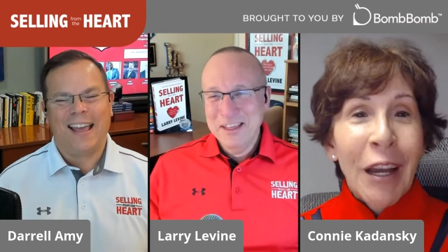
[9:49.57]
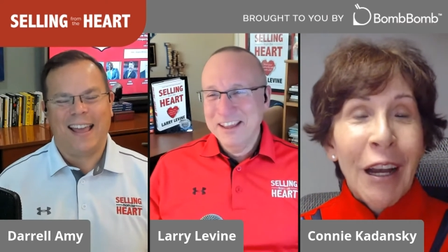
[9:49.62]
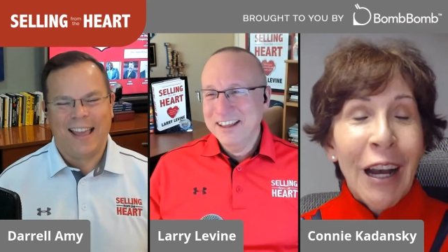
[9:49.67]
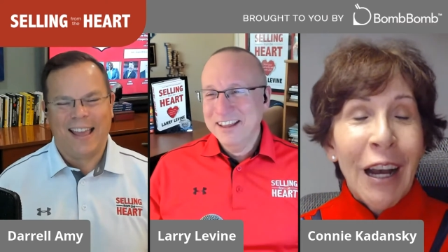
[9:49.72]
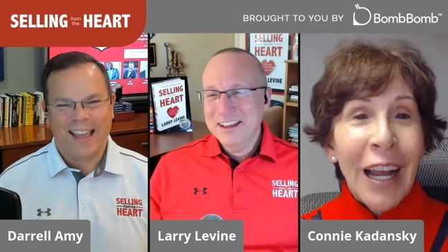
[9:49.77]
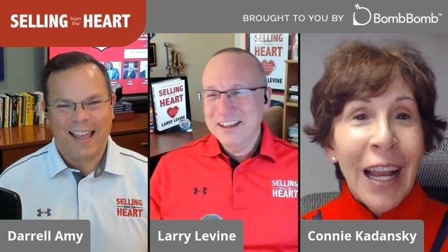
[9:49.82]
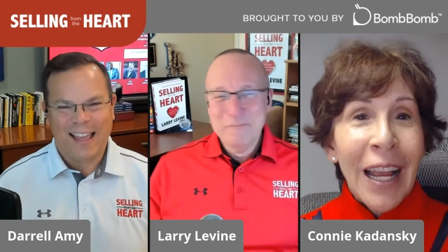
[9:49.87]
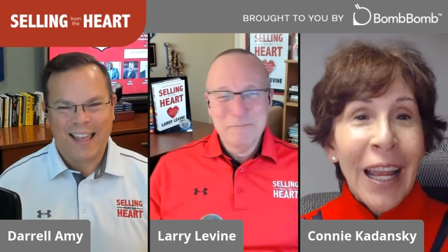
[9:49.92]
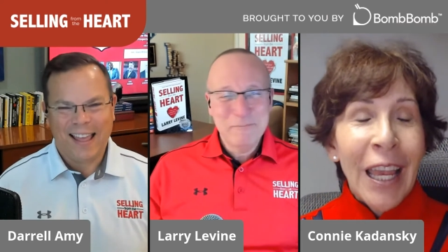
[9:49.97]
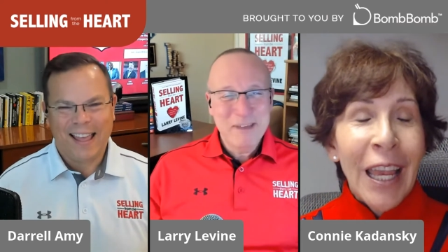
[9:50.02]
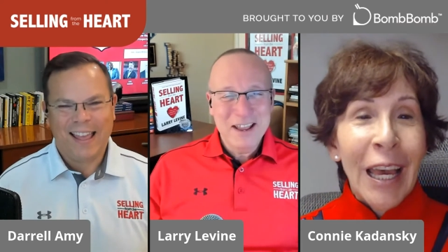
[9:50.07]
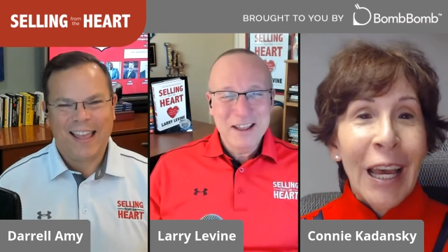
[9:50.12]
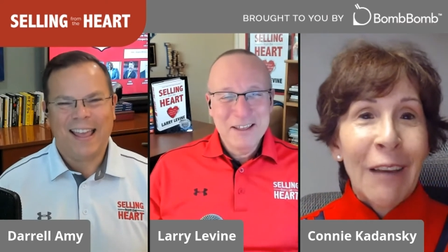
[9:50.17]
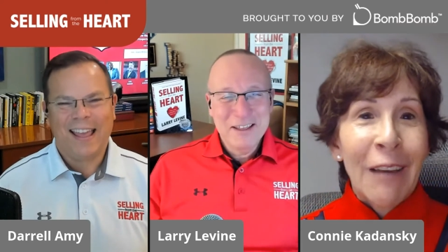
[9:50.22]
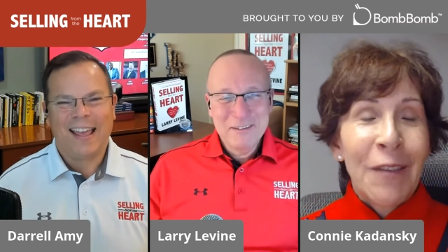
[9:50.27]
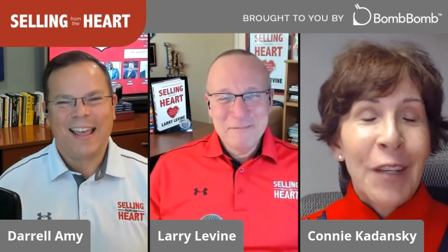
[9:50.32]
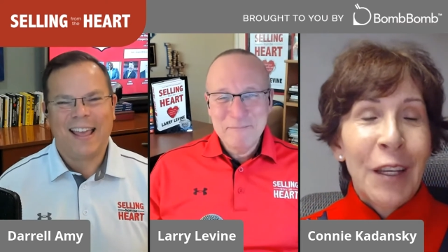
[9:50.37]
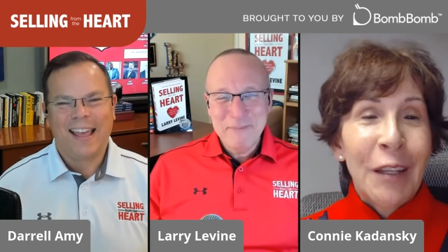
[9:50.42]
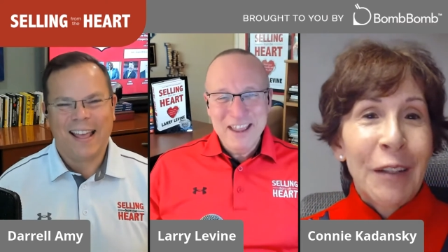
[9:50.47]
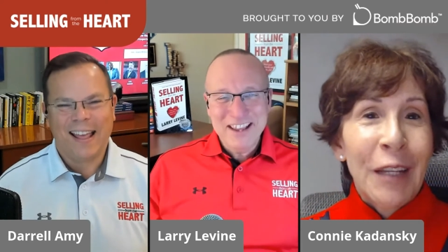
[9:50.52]
Speaker 1: I have make,
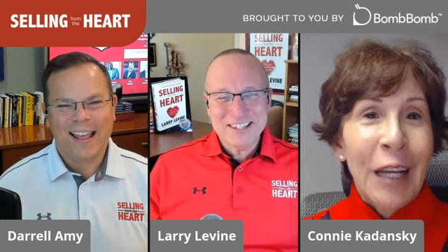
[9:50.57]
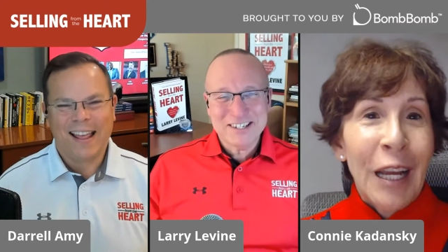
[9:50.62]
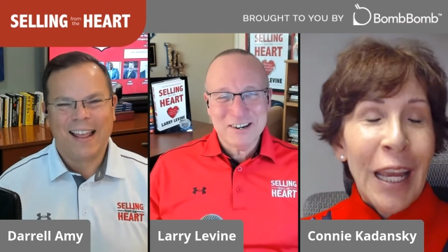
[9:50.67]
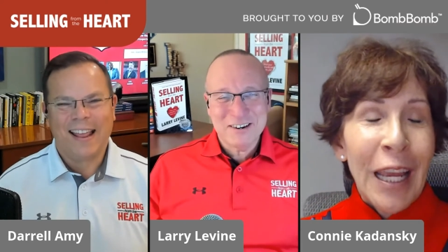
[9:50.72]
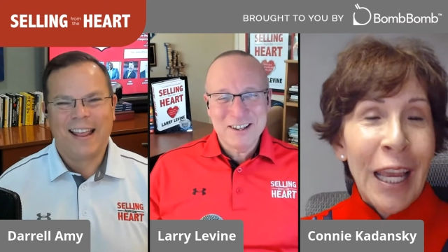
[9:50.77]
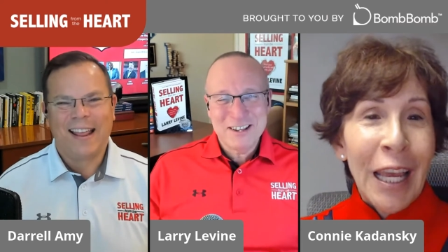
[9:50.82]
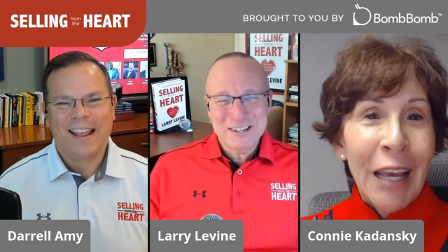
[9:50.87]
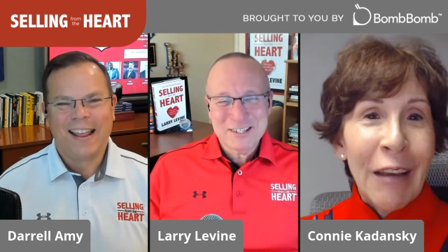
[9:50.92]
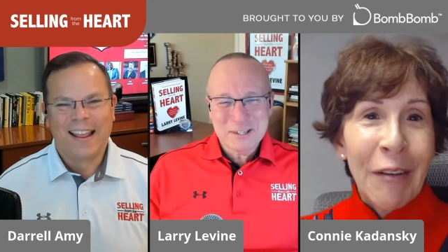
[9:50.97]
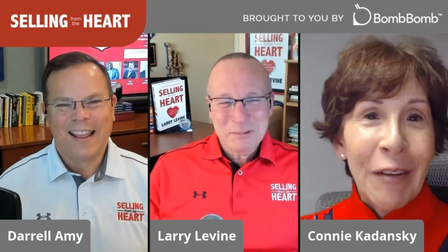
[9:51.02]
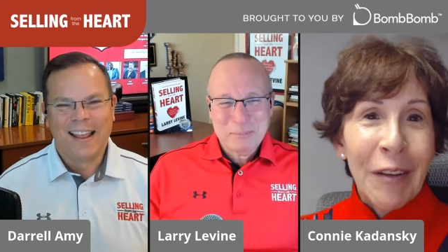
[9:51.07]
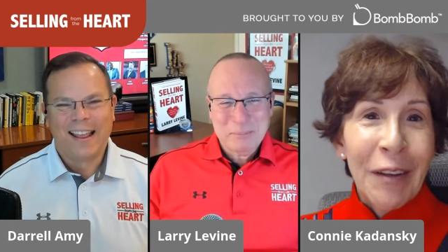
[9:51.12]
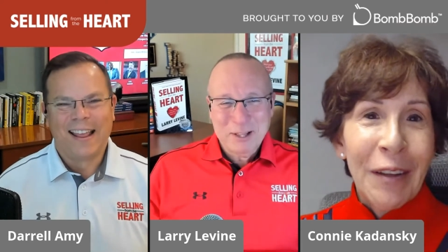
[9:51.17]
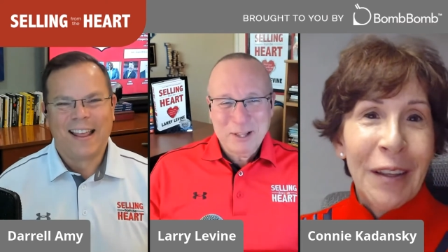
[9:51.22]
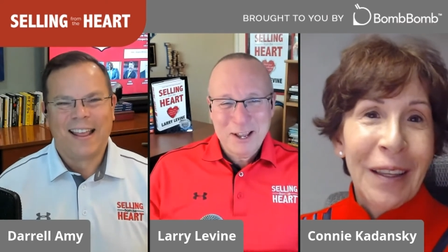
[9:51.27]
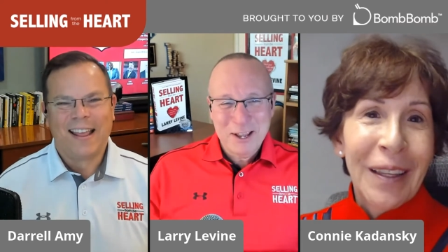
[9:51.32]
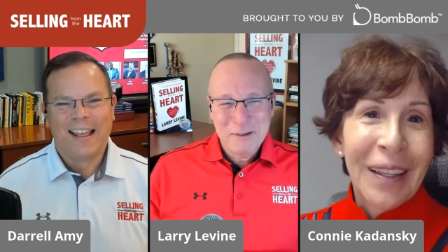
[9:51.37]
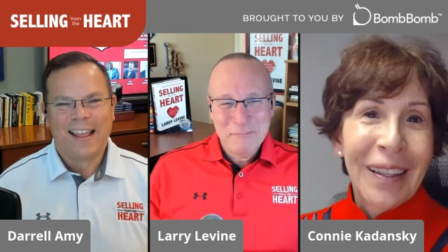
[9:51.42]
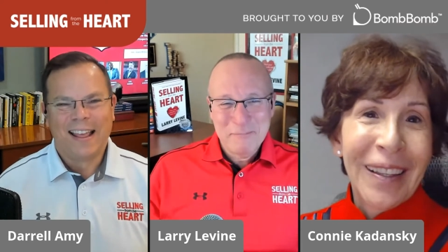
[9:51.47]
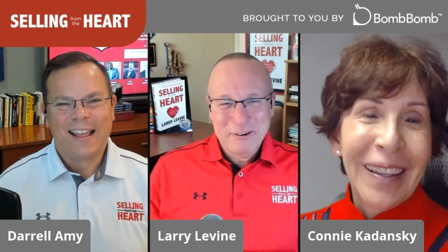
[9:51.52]
make sure I you
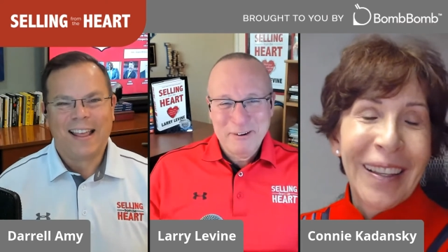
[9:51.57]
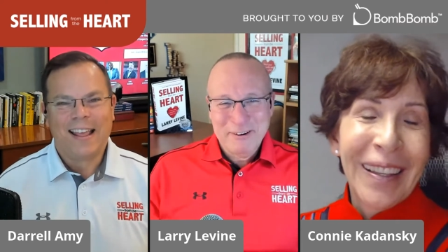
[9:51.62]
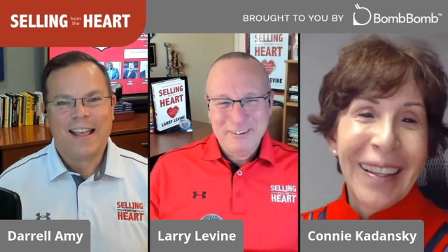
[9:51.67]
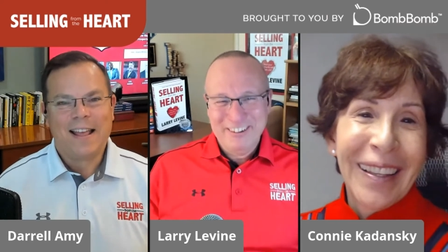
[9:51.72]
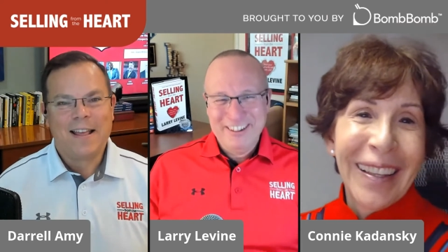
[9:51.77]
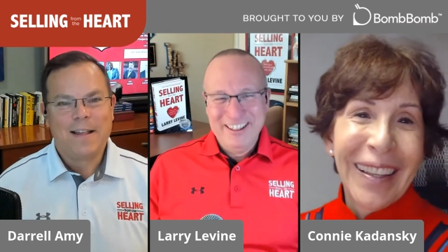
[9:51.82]
supply them all.